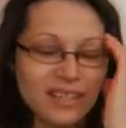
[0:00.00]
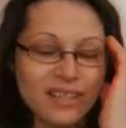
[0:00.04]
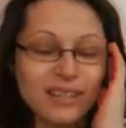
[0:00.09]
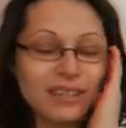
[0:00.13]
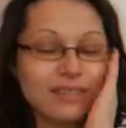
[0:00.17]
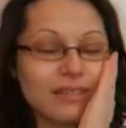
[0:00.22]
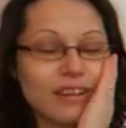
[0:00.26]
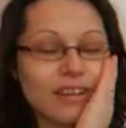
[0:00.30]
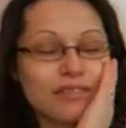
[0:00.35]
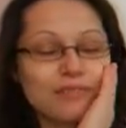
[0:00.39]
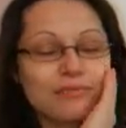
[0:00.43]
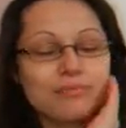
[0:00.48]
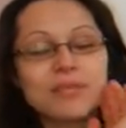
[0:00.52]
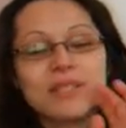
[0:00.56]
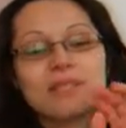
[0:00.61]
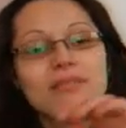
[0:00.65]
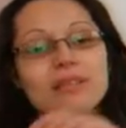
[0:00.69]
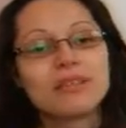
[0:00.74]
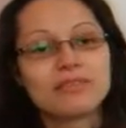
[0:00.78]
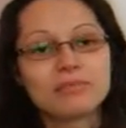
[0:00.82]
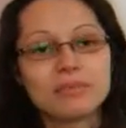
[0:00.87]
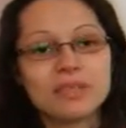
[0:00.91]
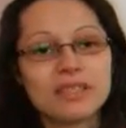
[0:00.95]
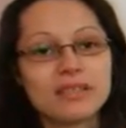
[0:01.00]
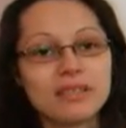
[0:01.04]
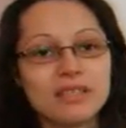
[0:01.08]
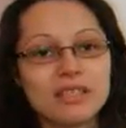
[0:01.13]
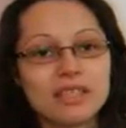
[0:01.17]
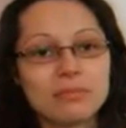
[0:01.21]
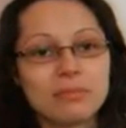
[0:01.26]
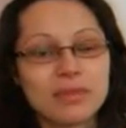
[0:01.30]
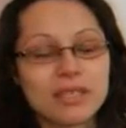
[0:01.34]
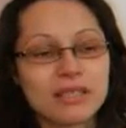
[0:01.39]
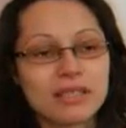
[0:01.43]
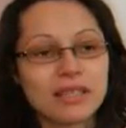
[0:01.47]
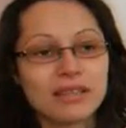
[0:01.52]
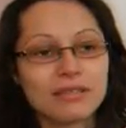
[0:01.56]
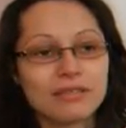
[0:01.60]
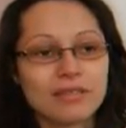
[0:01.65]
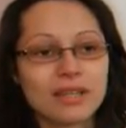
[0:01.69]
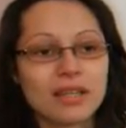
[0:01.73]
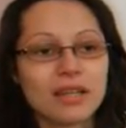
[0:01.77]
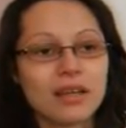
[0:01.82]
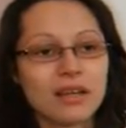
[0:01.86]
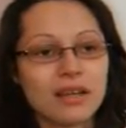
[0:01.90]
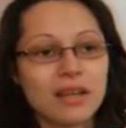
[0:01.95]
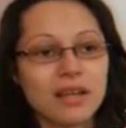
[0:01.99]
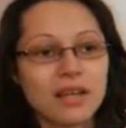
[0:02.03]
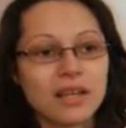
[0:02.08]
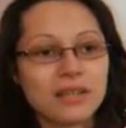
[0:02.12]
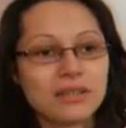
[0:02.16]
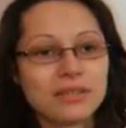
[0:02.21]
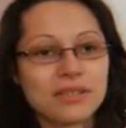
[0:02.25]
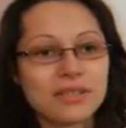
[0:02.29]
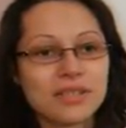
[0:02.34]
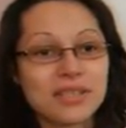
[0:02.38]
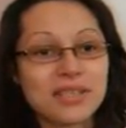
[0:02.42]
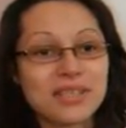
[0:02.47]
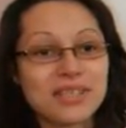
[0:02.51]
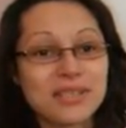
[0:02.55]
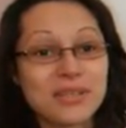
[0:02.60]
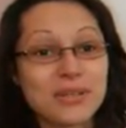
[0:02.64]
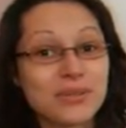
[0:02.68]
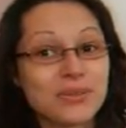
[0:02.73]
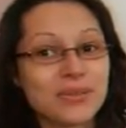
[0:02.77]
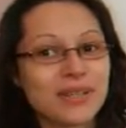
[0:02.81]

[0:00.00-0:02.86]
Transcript: I've been teaching myself, which is